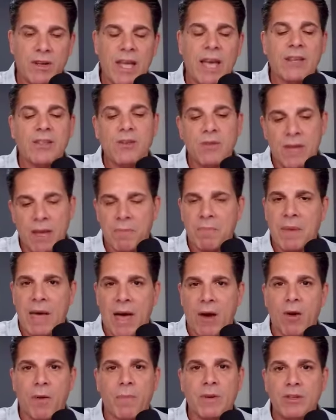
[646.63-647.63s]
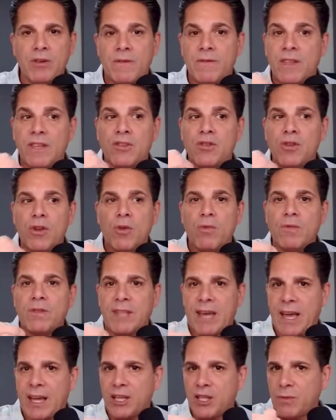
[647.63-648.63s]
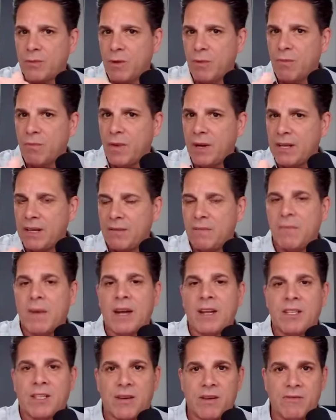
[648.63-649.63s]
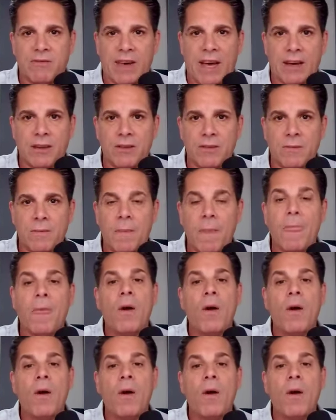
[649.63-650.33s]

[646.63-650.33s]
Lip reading: Yes, you get power, but there's no tangible monetary value.